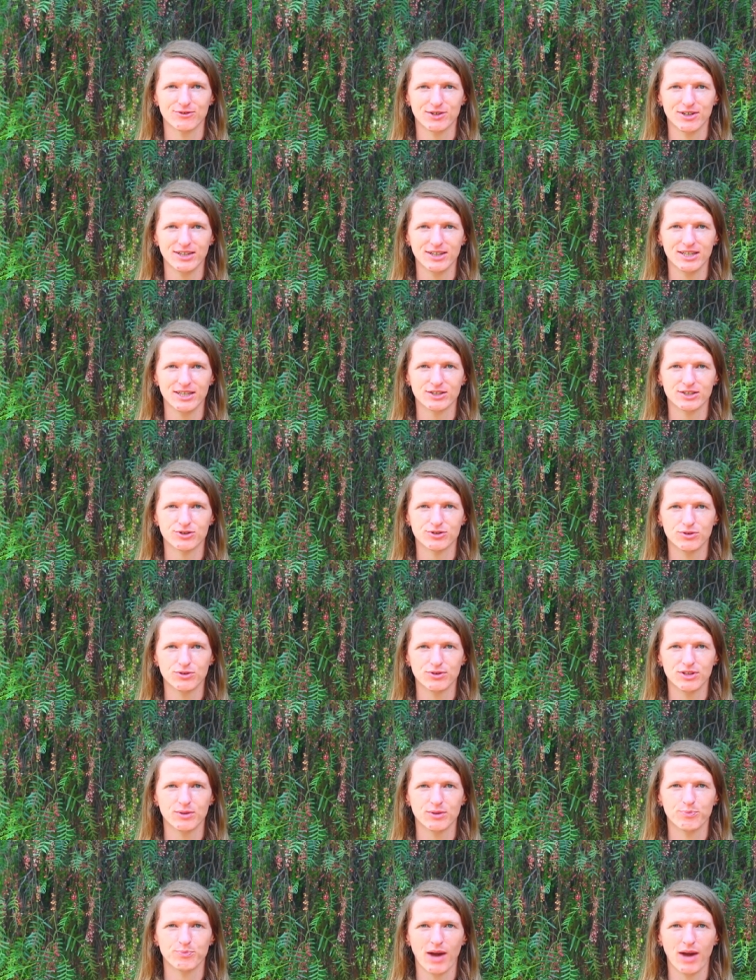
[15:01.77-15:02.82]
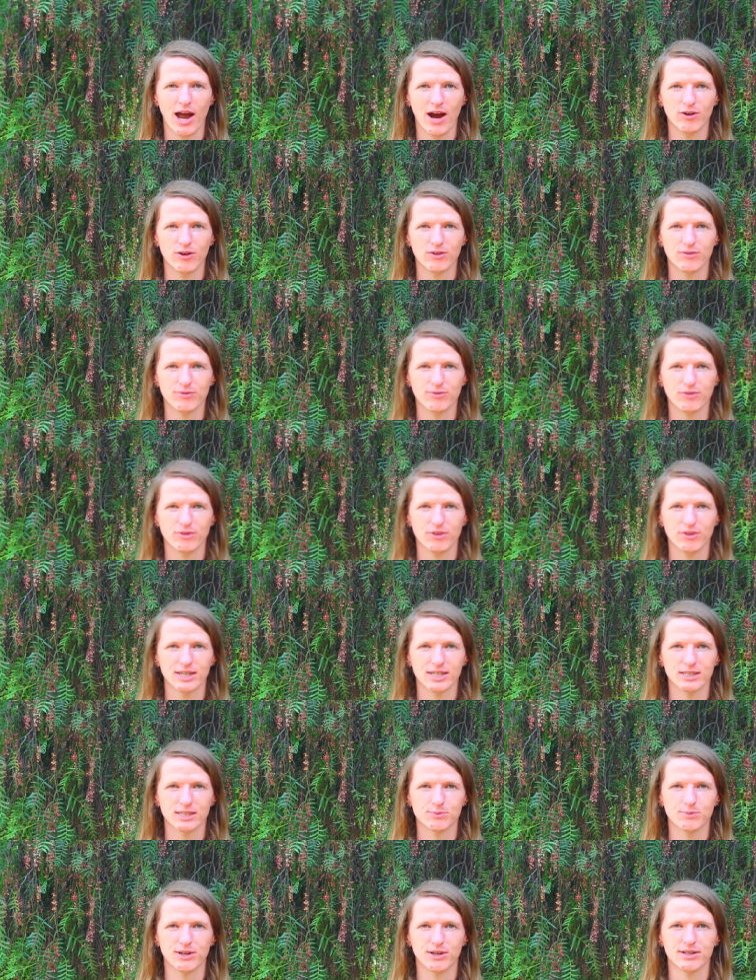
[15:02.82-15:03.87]
really, truly powerful
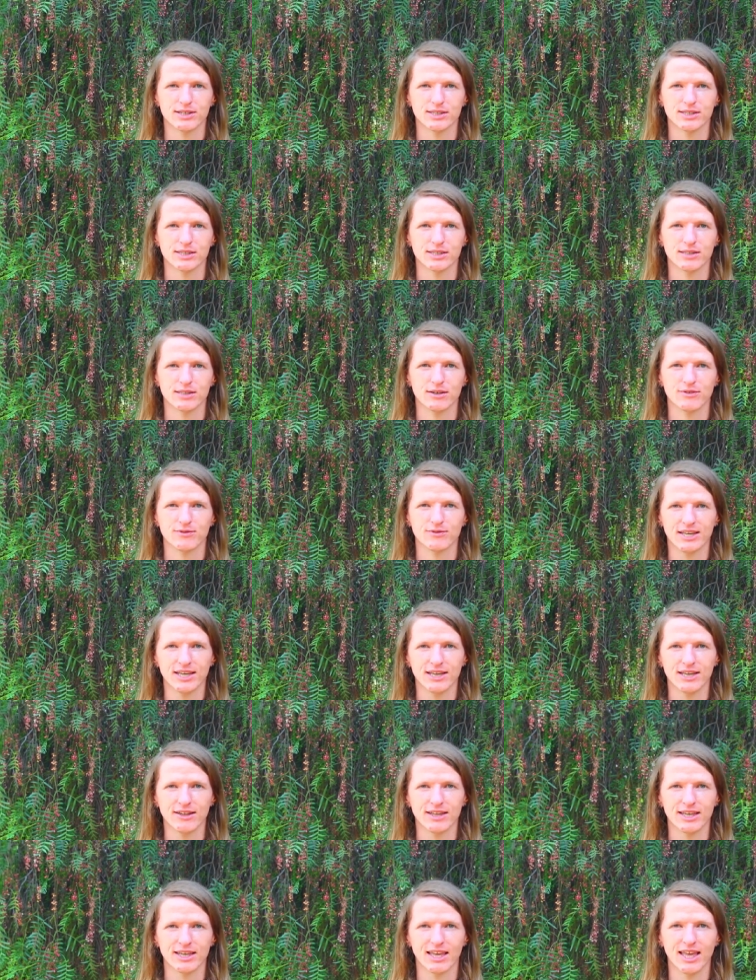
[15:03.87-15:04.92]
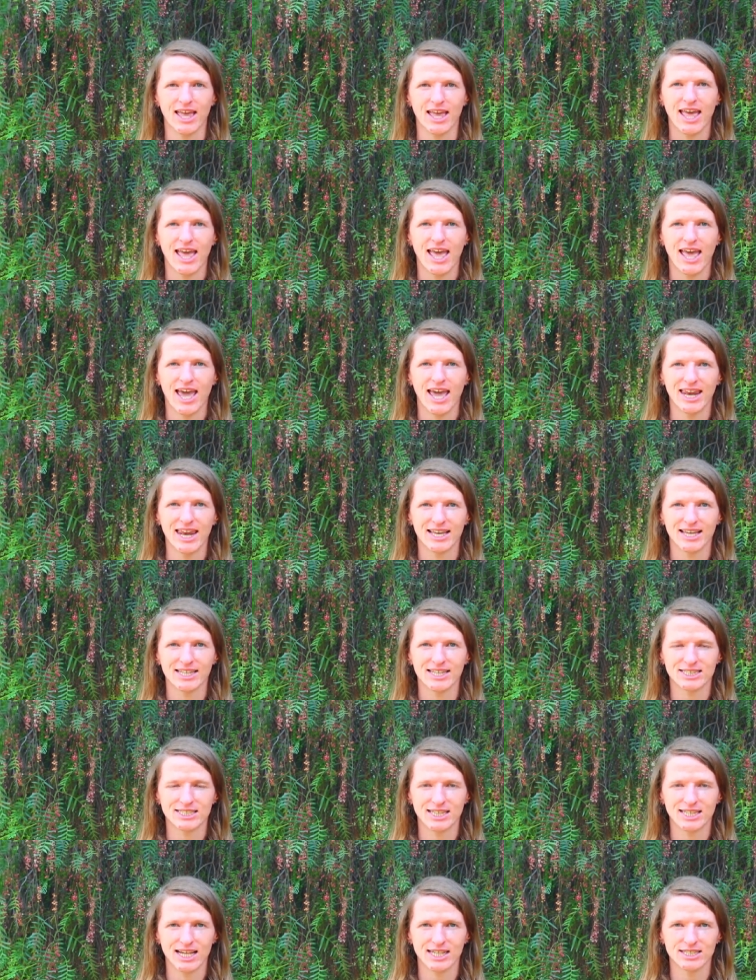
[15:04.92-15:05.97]
experiences of healing. And it can
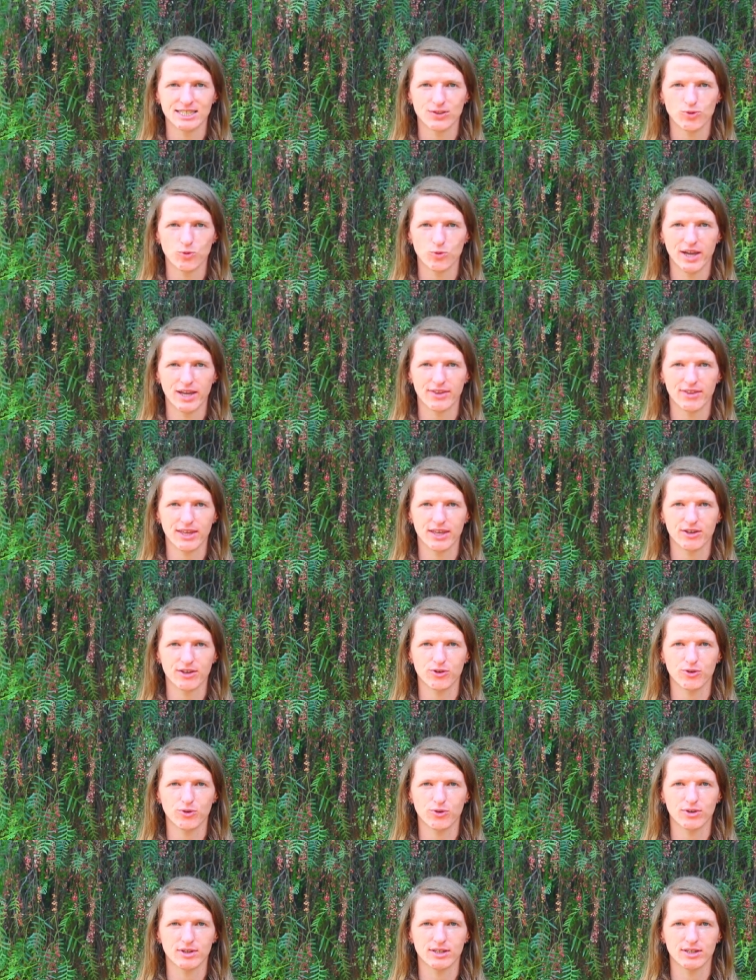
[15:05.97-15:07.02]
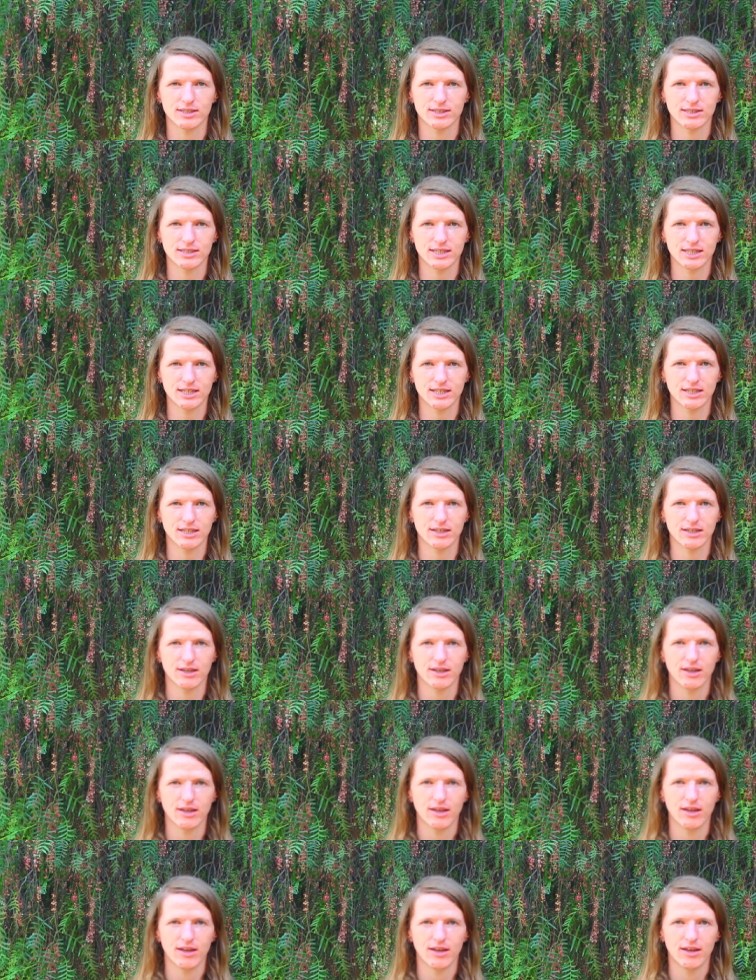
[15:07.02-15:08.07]
change the way that you see
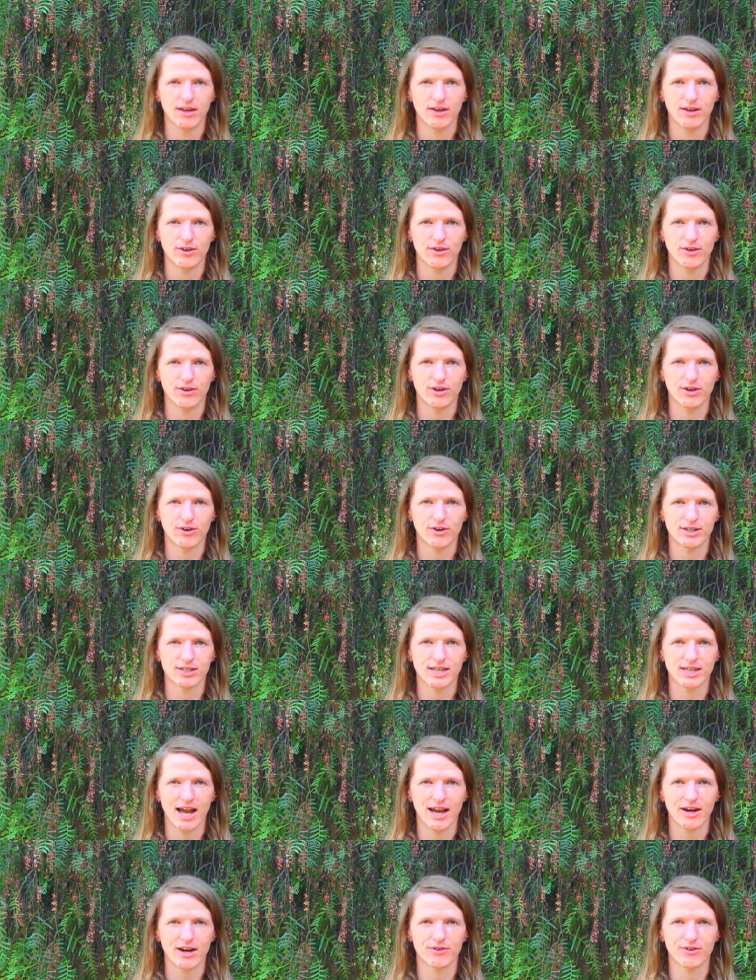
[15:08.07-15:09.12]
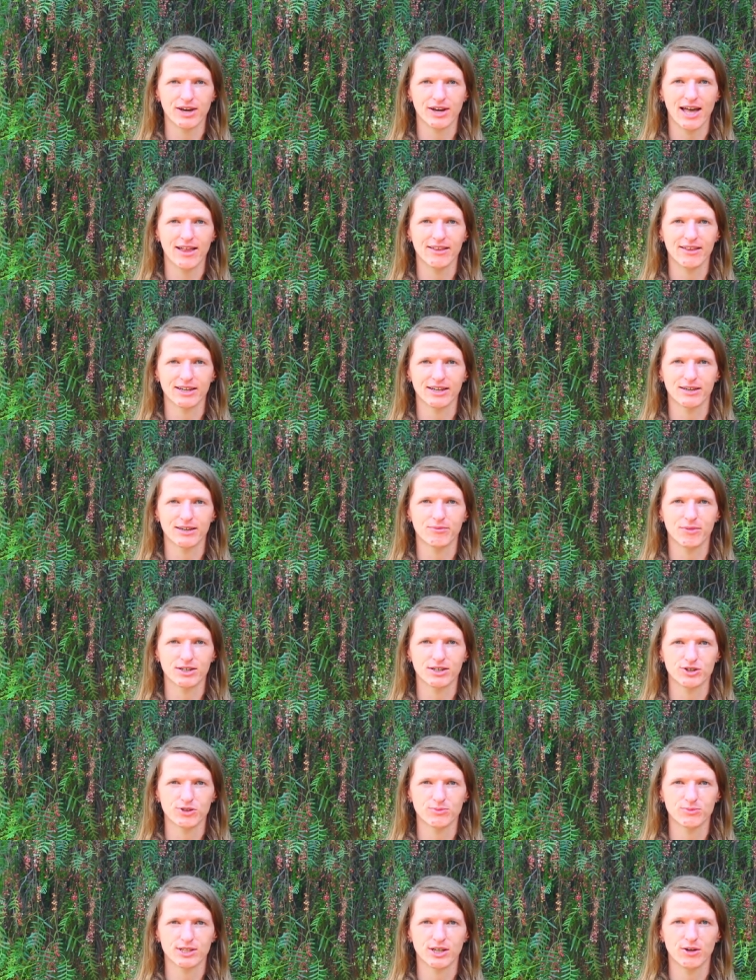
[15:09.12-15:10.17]
your entire reality.
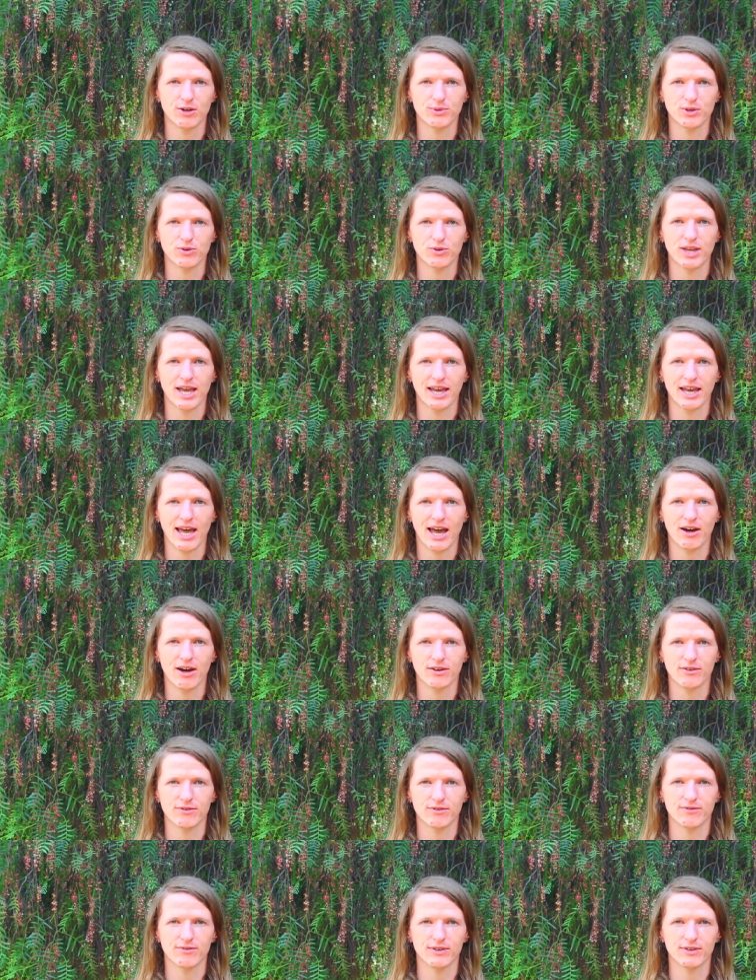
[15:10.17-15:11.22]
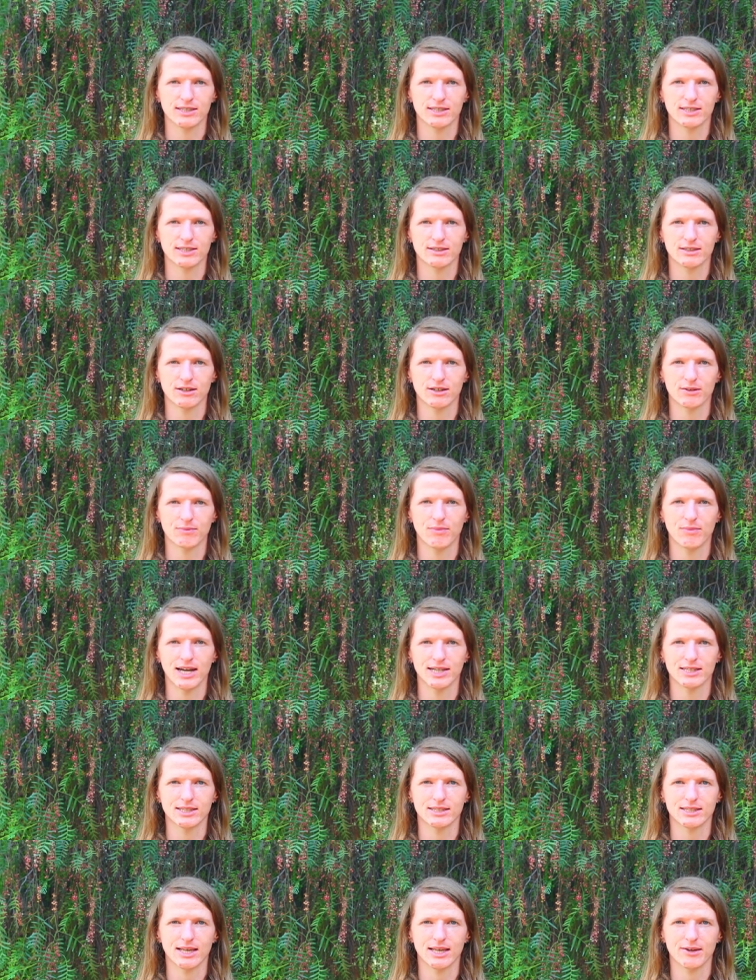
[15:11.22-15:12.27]
Mushrooms help you get out of stuck
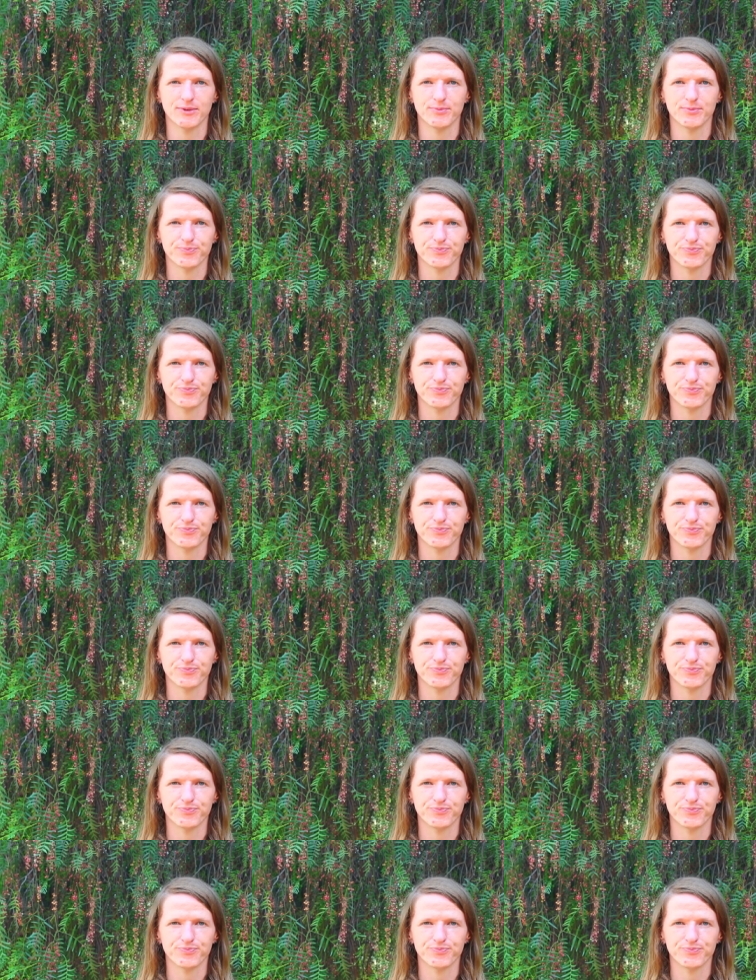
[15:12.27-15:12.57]
mindset.